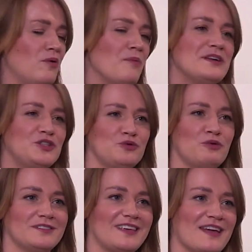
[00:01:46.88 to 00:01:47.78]
what made you
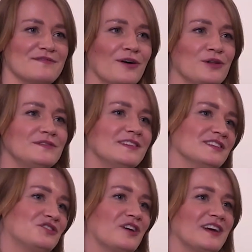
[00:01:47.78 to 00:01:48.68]
want to get involved in
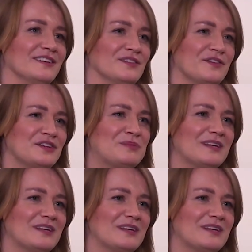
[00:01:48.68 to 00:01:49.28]
this trial in the first